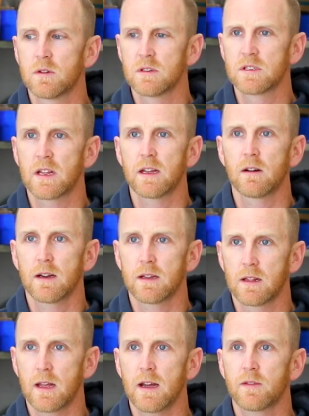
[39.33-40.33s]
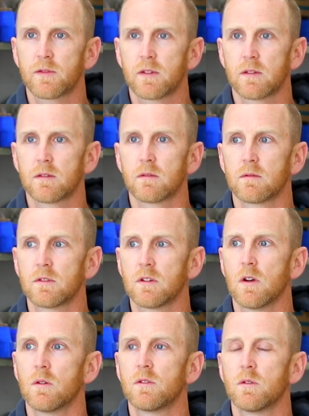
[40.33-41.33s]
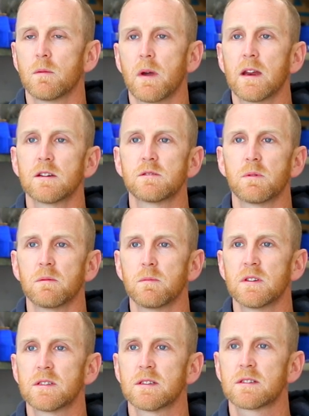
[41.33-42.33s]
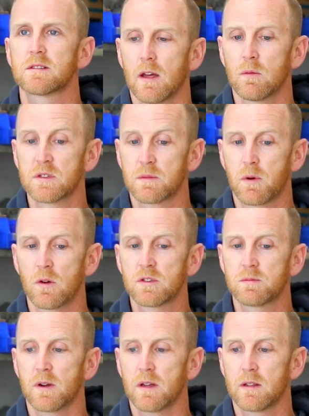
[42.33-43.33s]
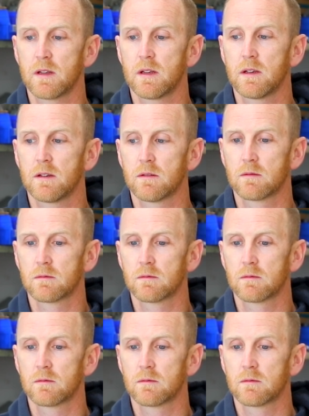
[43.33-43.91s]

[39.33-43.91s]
years later, I'd left to go do a management business and was approached by the